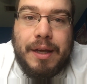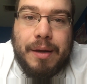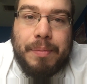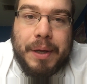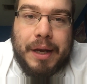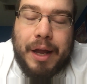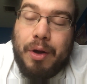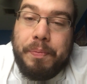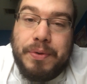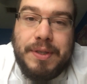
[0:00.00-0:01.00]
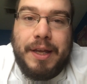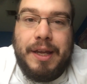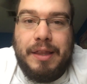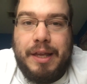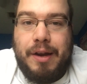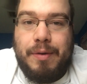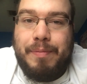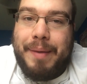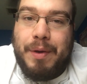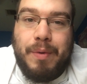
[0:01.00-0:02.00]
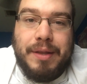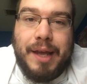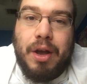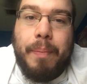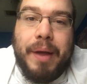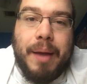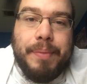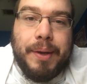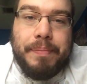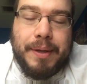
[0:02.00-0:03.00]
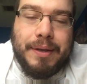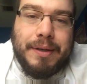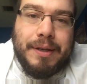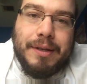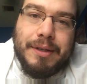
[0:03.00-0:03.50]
But I hope you stick in there and maybe one day I'll pop up and